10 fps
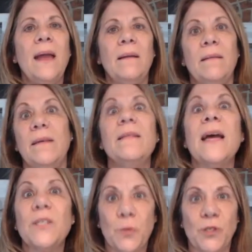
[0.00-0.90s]
and
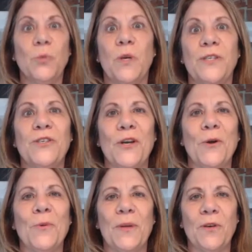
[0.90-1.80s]
then that's what you want to
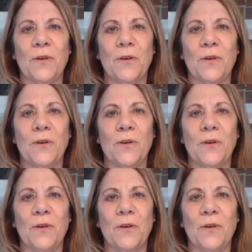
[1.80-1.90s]
show